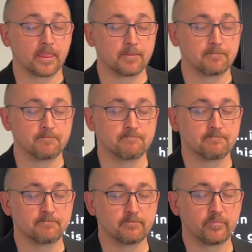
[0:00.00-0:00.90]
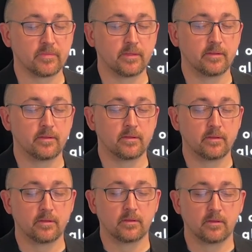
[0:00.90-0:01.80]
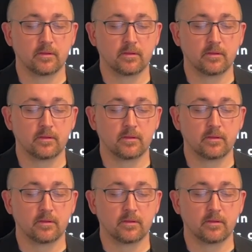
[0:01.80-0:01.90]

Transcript: Nothing is said.